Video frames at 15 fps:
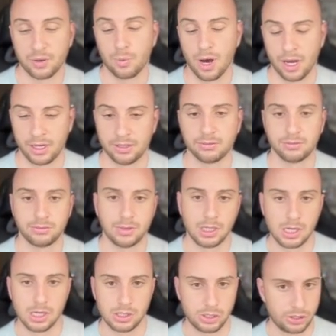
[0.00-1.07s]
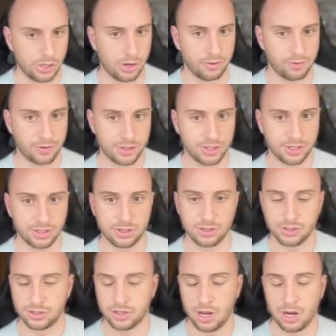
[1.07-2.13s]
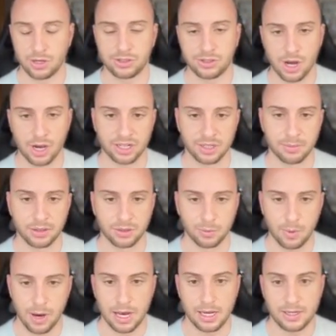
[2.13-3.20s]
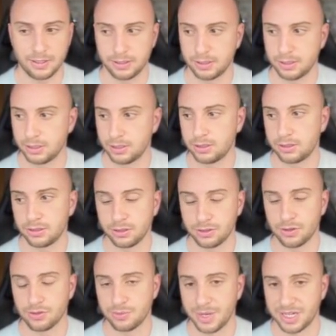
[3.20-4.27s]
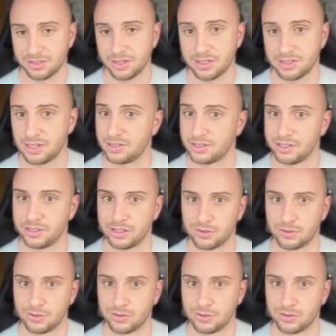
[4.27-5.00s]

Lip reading: why? So first it starts talking about the why. This also makes a lot of sense here as